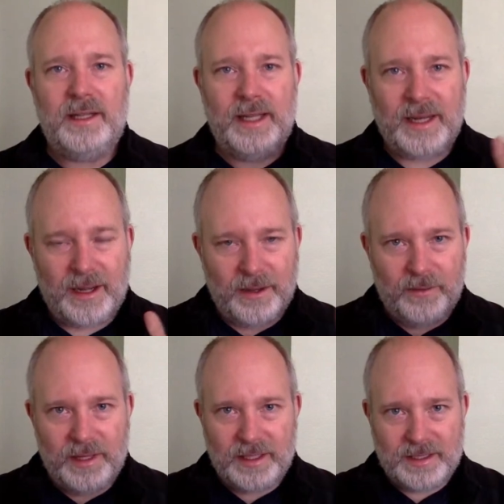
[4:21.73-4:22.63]
And
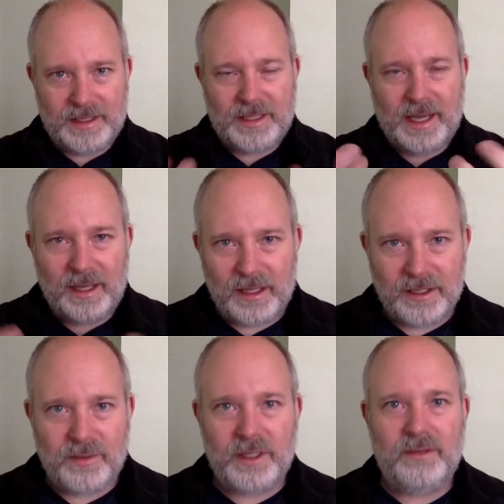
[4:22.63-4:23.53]
they tell
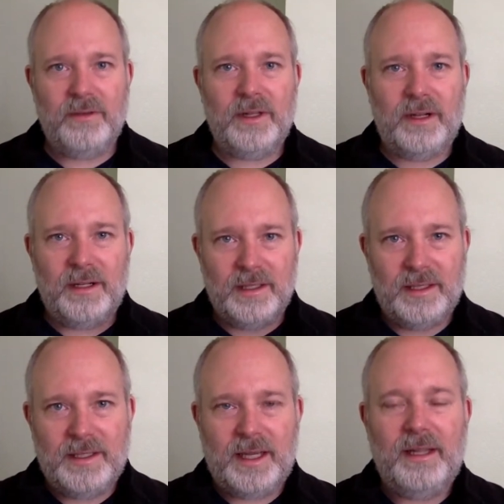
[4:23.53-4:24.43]
us what you've
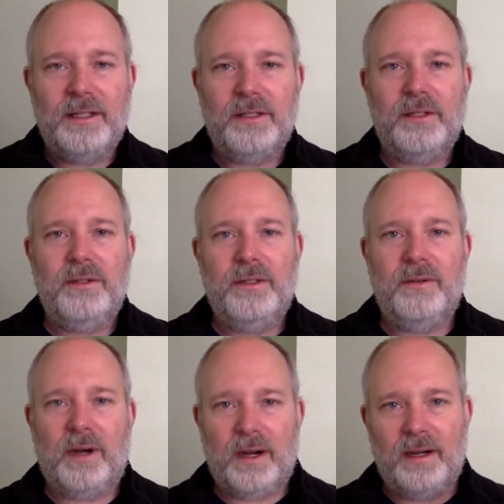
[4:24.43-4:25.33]
learned, tell us who
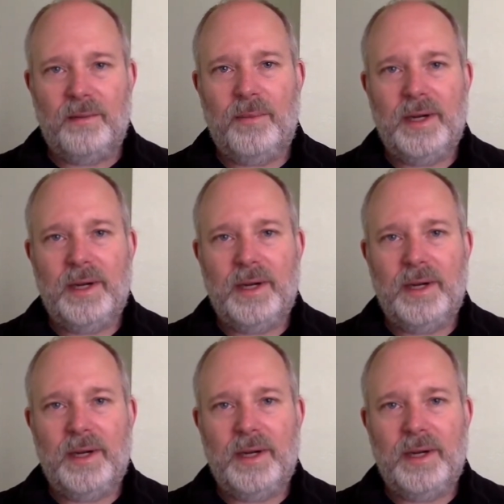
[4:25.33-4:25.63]
you are,